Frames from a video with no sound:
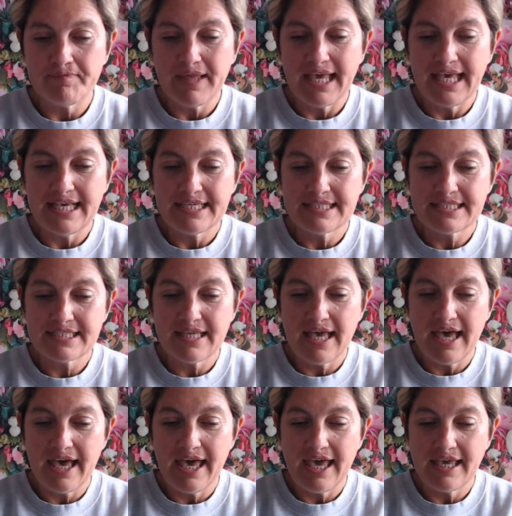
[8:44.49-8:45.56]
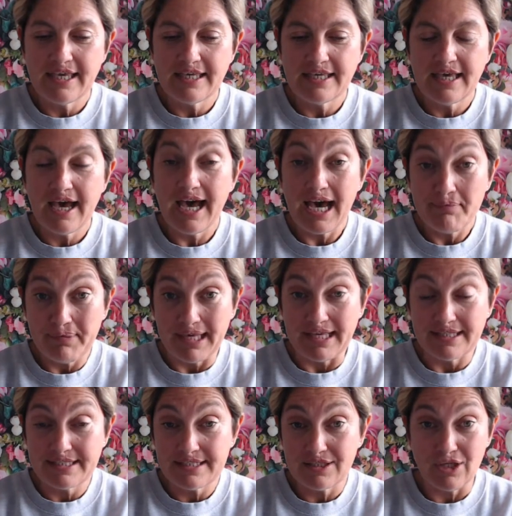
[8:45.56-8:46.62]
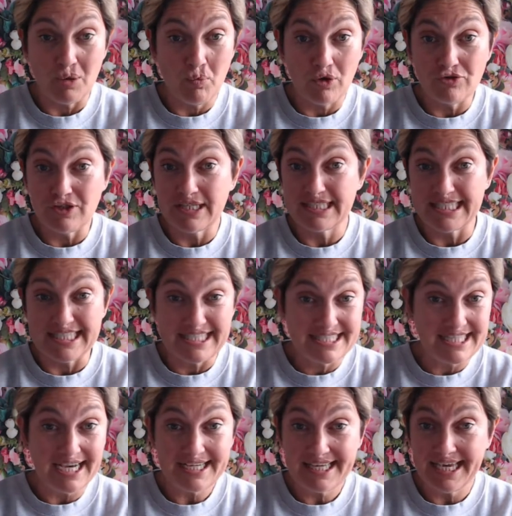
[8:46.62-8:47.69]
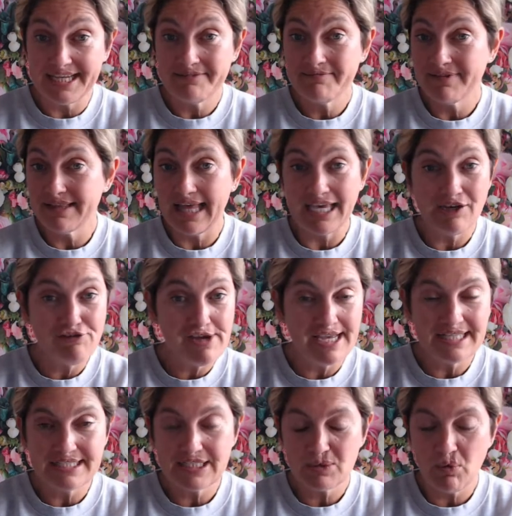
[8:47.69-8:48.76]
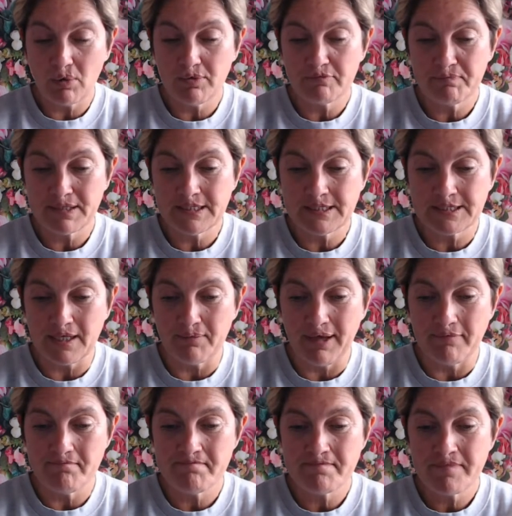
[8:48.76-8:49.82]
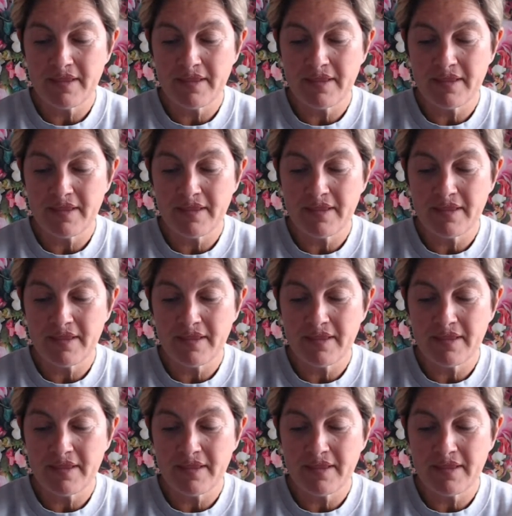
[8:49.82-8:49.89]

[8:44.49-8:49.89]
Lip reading: it's a habit that I want you to stack in, layer it into what we've been doing,